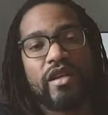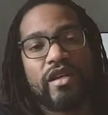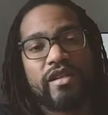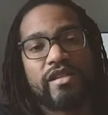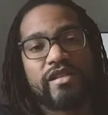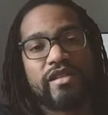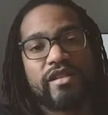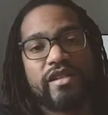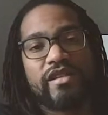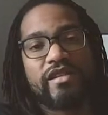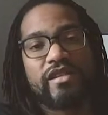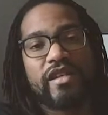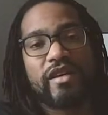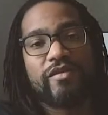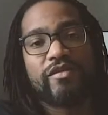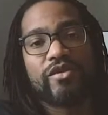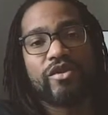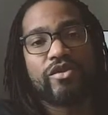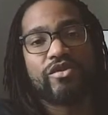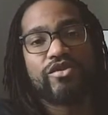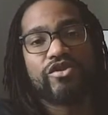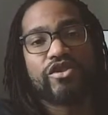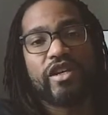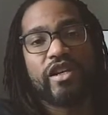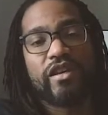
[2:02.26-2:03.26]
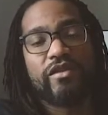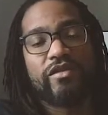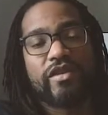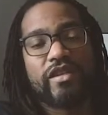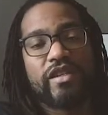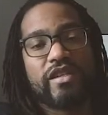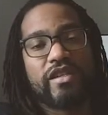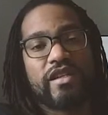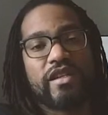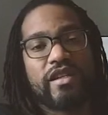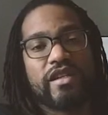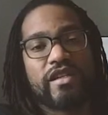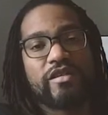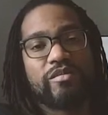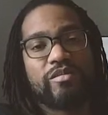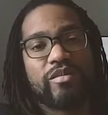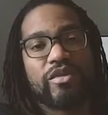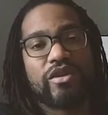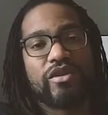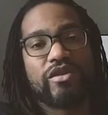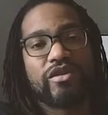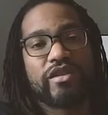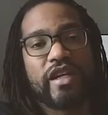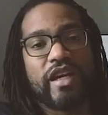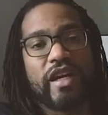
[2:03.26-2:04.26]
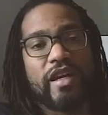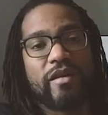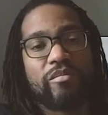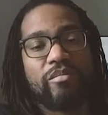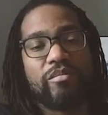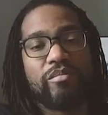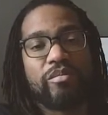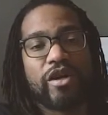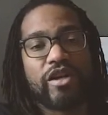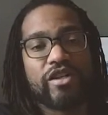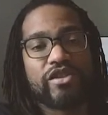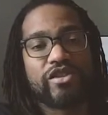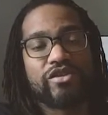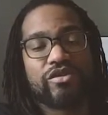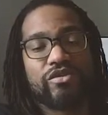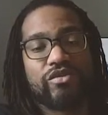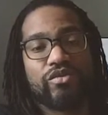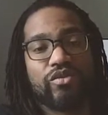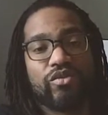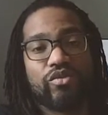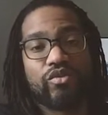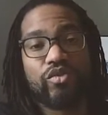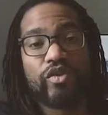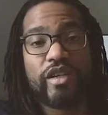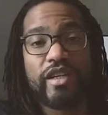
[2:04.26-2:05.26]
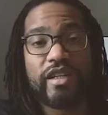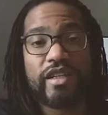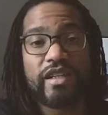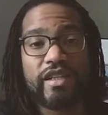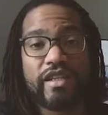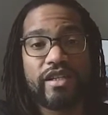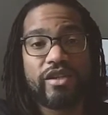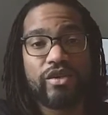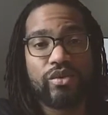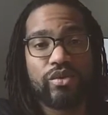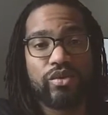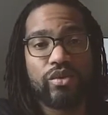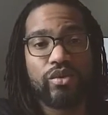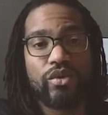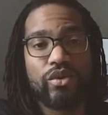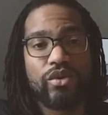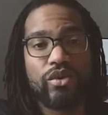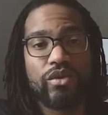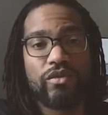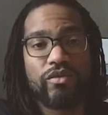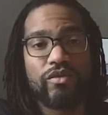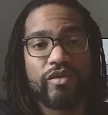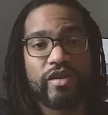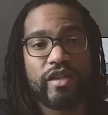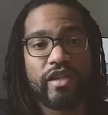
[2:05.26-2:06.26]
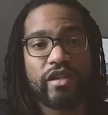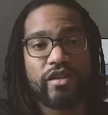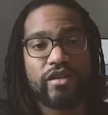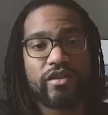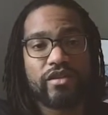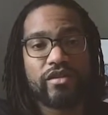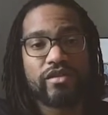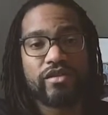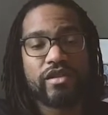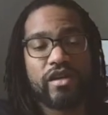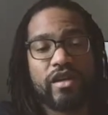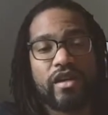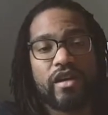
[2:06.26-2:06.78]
Since I've known Jeff, he has built a bunch of really cool vehicles.